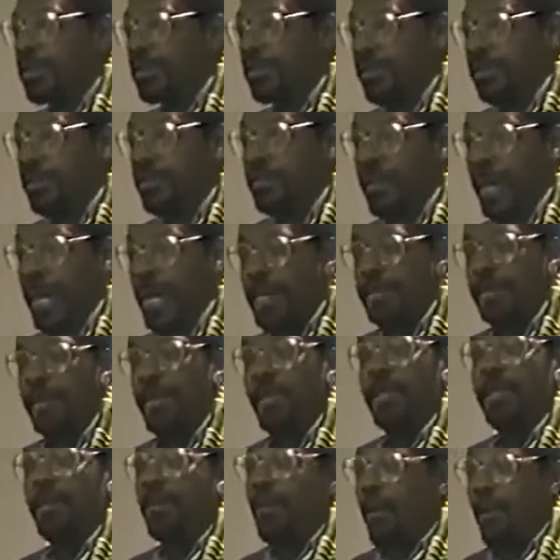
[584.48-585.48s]
going to do what?
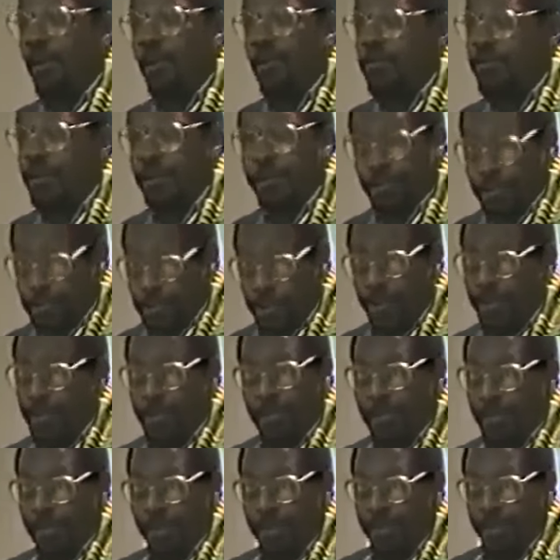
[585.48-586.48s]

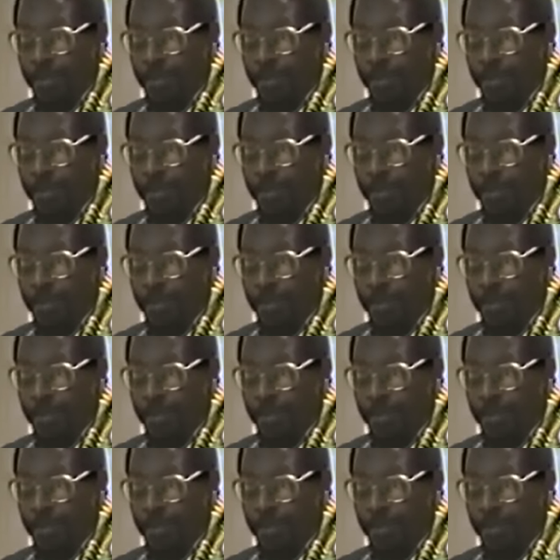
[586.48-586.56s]
Overthrow